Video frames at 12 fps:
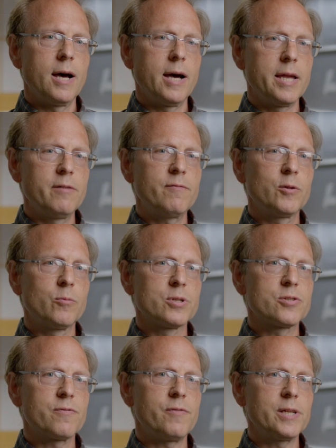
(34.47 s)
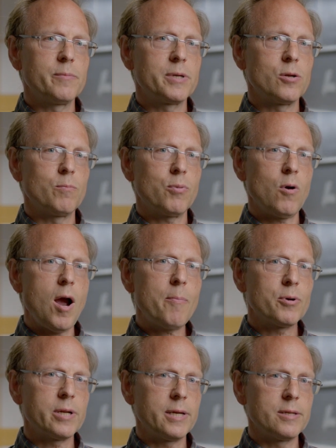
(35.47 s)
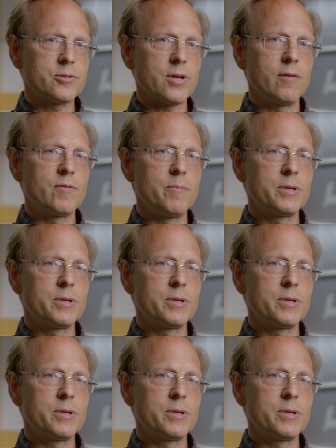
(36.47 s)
uh, influence fundamental properties of the